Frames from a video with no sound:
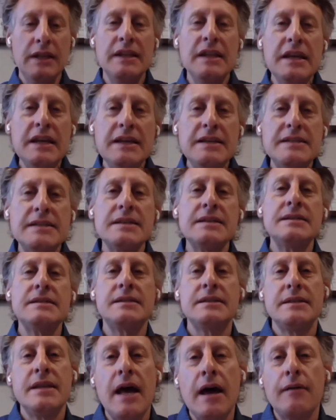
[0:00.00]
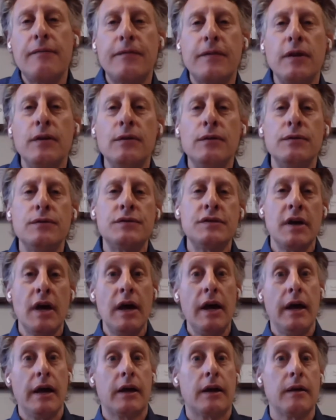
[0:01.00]
nieces, nephews,
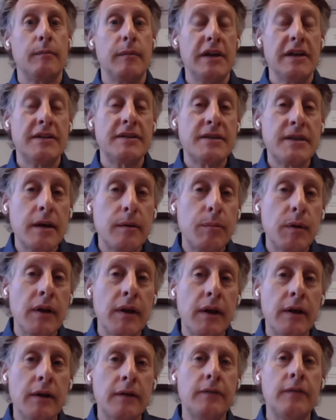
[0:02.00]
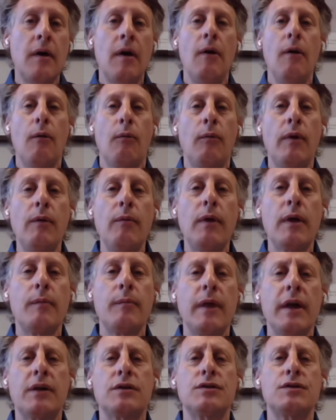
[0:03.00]
it can be siblings. We want
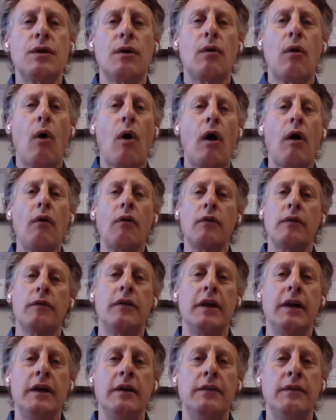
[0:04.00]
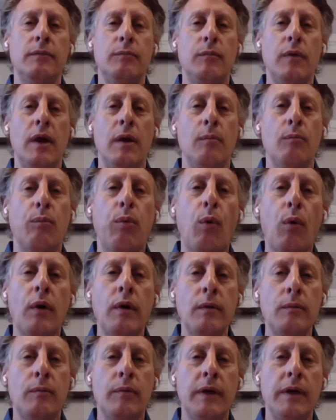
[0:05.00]
to make sure all of these
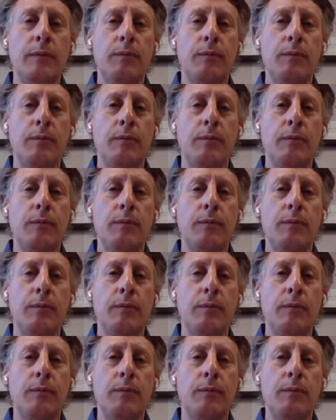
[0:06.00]
important